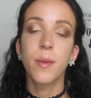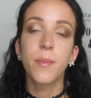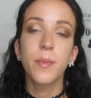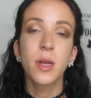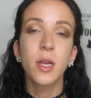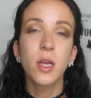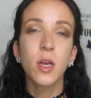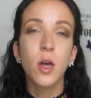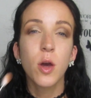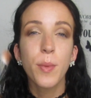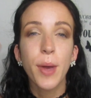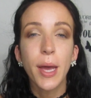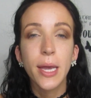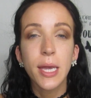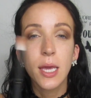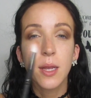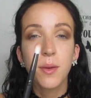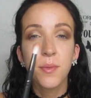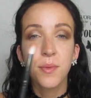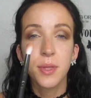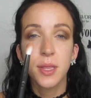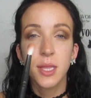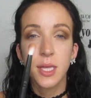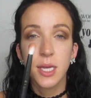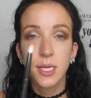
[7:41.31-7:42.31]
I'm going to go back
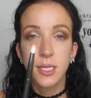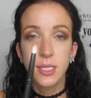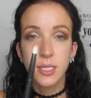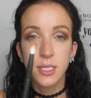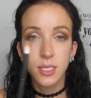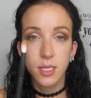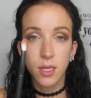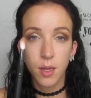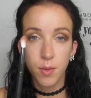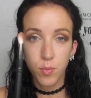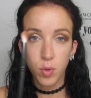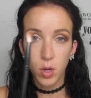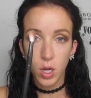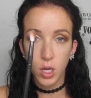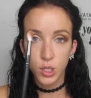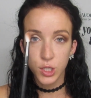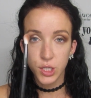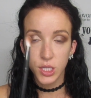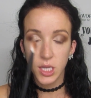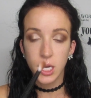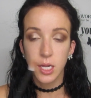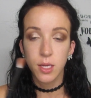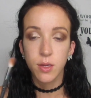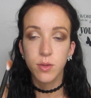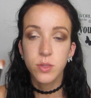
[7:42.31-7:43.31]
in with this
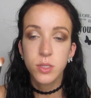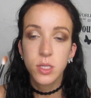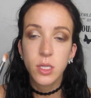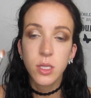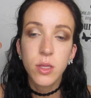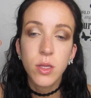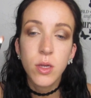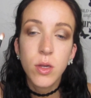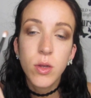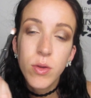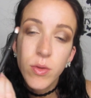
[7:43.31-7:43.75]
brush that I used in the